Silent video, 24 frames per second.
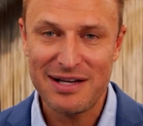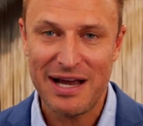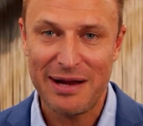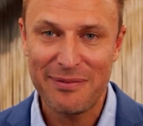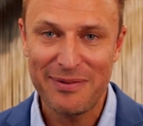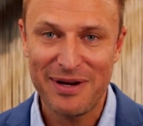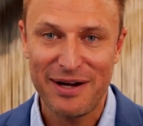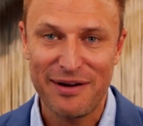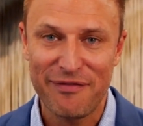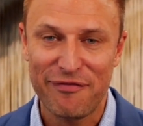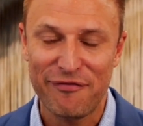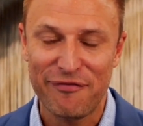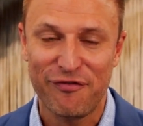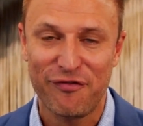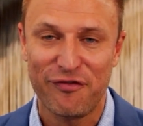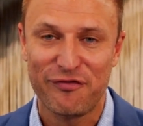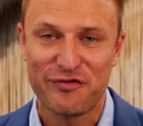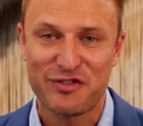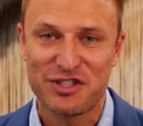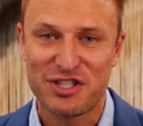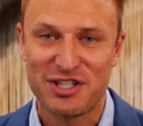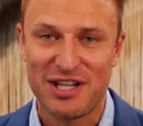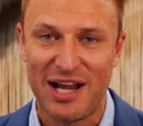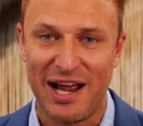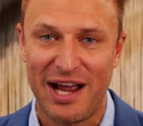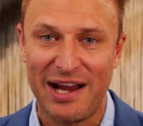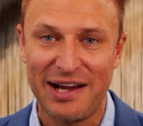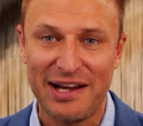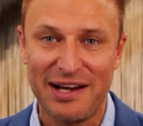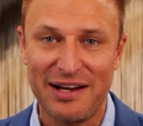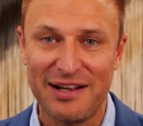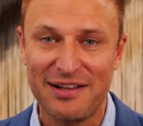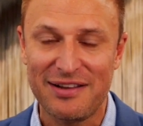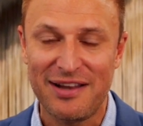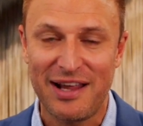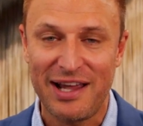I'm
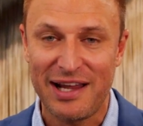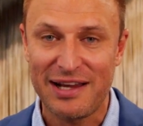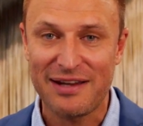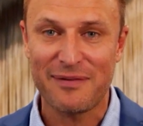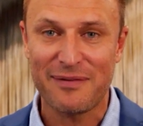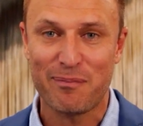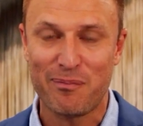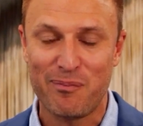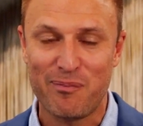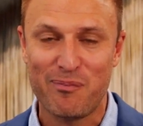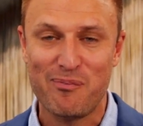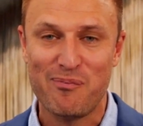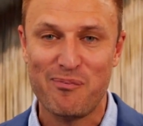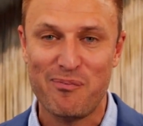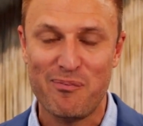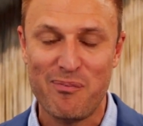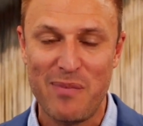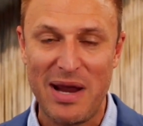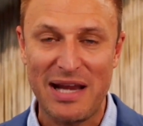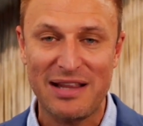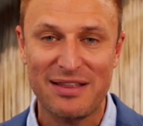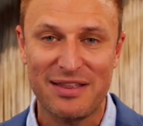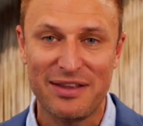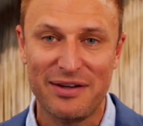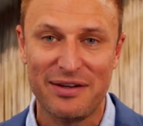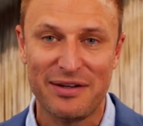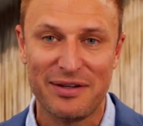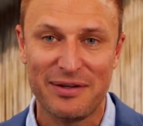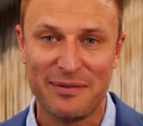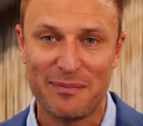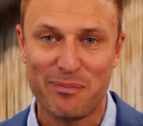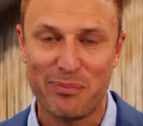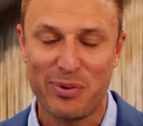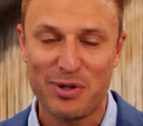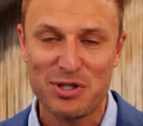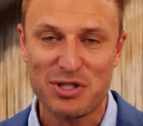gonna like make
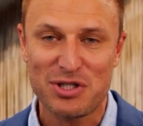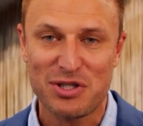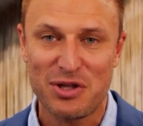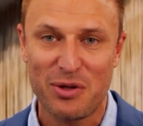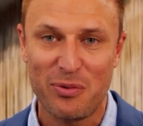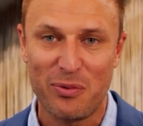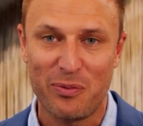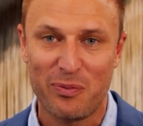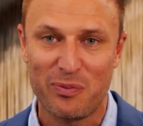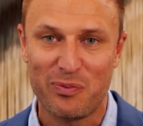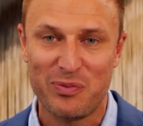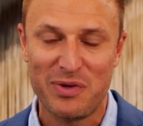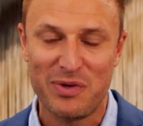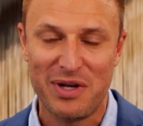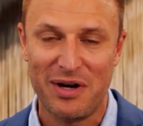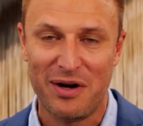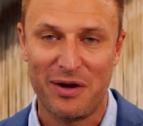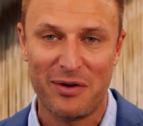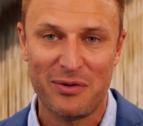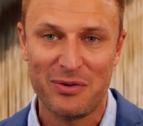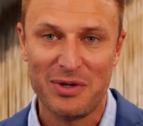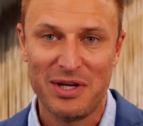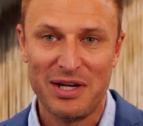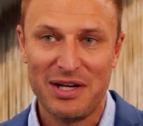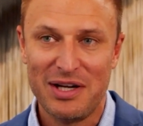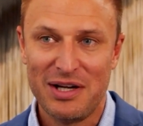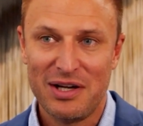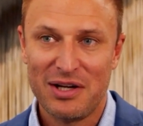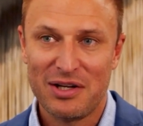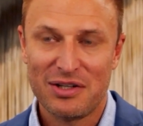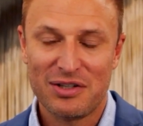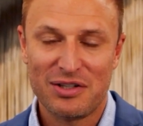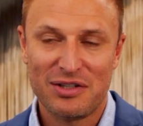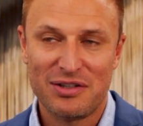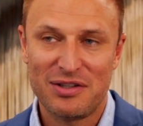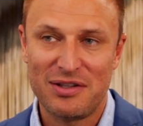the push the
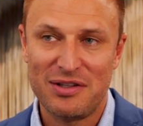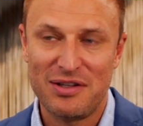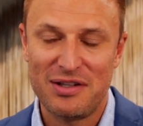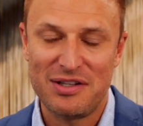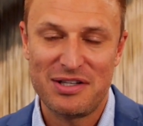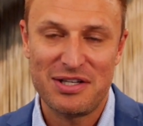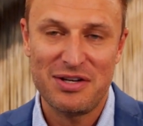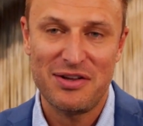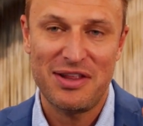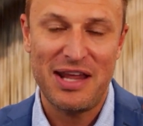to